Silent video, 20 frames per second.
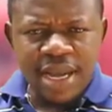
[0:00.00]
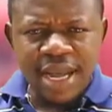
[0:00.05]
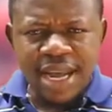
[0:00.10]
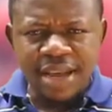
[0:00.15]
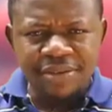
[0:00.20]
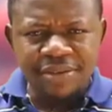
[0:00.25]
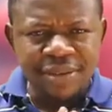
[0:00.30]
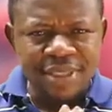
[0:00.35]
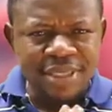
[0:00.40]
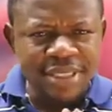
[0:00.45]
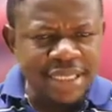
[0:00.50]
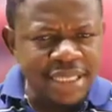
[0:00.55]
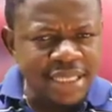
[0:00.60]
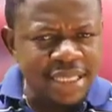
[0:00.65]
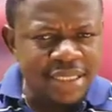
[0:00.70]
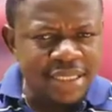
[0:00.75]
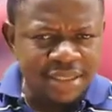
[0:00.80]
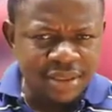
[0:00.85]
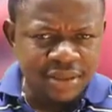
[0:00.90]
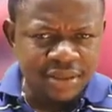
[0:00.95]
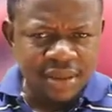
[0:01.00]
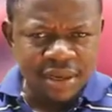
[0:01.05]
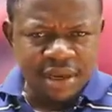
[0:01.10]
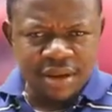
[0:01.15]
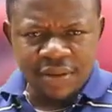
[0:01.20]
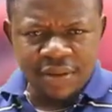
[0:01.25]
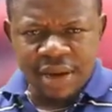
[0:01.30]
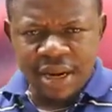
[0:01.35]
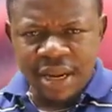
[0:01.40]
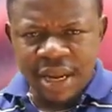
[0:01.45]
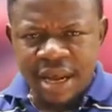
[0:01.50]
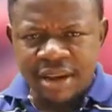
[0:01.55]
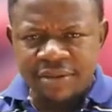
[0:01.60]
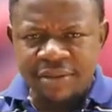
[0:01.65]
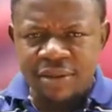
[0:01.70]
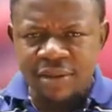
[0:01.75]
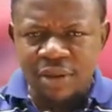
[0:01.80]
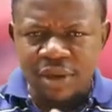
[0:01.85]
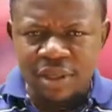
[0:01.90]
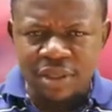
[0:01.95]
Have you seen it in your area? Have
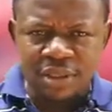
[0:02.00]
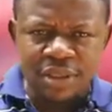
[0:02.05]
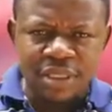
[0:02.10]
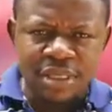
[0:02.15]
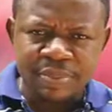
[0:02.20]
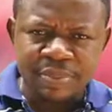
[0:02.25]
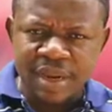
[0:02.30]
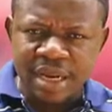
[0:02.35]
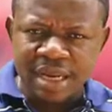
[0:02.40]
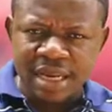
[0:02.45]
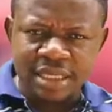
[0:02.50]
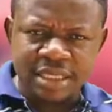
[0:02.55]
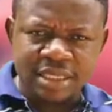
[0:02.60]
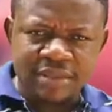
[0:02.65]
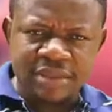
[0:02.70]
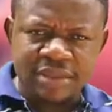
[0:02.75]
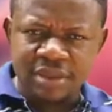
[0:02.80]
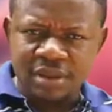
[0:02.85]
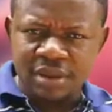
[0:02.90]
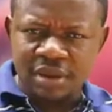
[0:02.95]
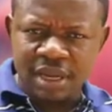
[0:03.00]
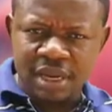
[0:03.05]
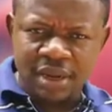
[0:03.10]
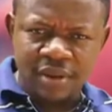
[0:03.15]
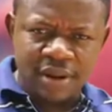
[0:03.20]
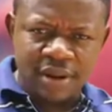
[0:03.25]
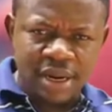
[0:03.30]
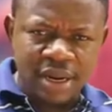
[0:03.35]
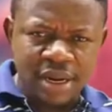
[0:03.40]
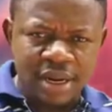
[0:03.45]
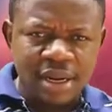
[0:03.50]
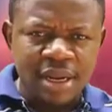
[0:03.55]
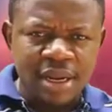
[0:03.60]
you gotten the palliatives in your area?